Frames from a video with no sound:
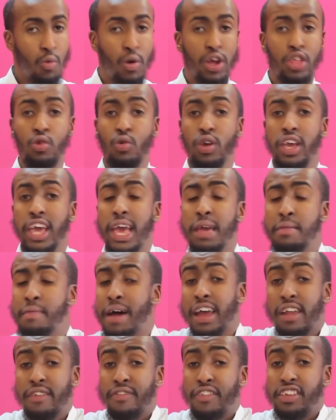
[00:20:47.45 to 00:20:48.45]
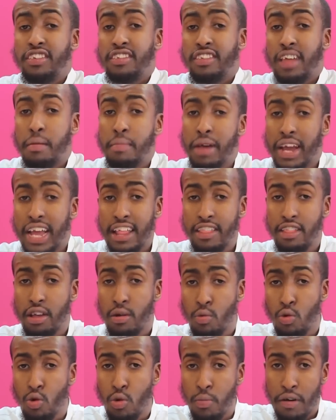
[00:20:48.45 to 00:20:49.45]
When you came out of the stomach and
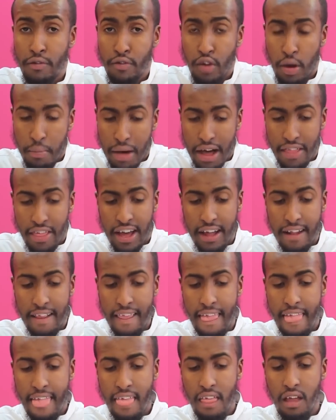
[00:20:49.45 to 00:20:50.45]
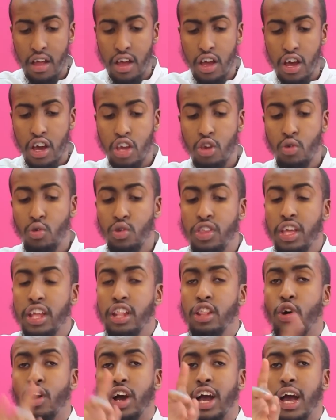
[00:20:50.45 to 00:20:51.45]
the womb of your mother, you did
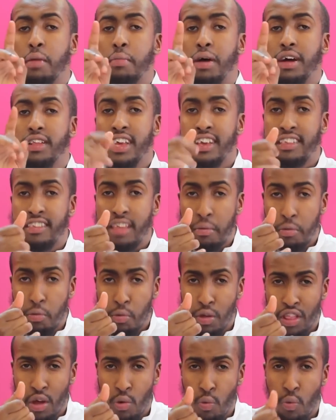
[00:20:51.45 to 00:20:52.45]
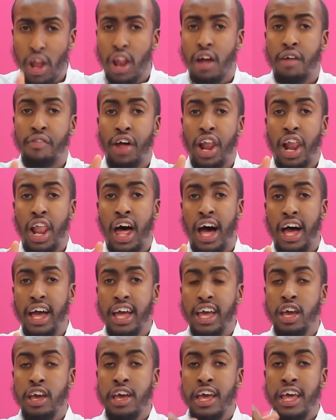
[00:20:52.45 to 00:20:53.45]
not come out except with the will of
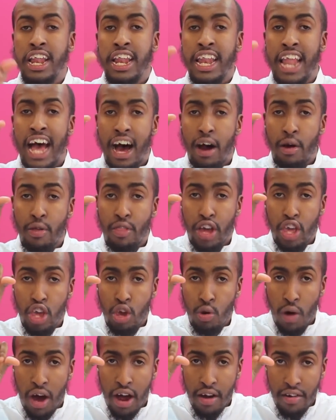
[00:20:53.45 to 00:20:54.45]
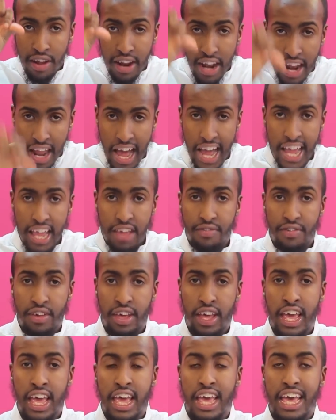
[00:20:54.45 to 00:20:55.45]
Allah. Now that you are alive
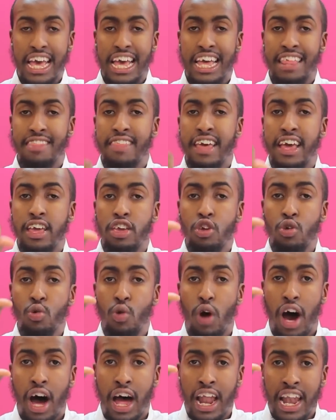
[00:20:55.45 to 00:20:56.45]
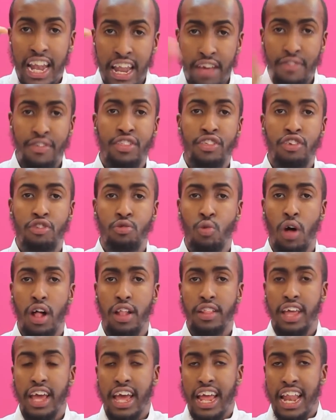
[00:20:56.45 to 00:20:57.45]
and that you are living this
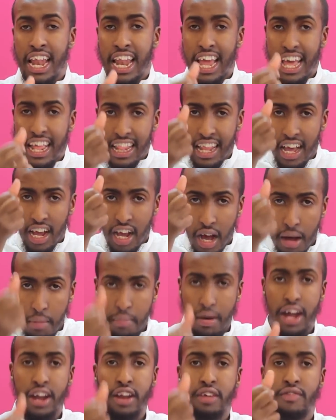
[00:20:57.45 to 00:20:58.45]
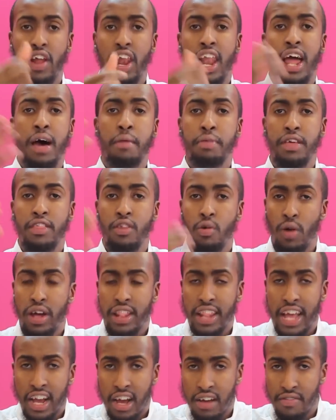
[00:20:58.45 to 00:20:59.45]
world, let the command of Allah be the
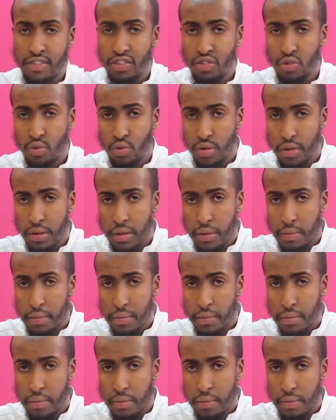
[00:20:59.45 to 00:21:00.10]
one that governs you.